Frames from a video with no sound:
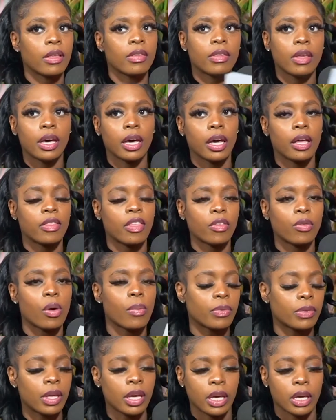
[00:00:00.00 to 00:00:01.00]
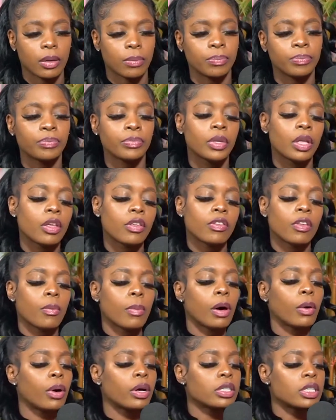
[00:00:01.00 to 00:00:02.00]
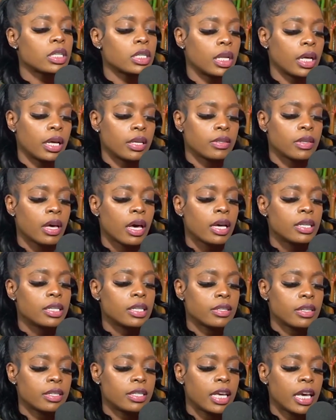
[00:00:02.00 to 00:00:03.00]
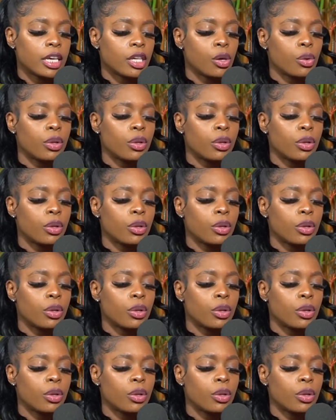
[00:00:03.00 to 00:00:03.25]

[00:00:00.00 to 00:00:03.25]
like, that's what I'm saying. So my question is, does it take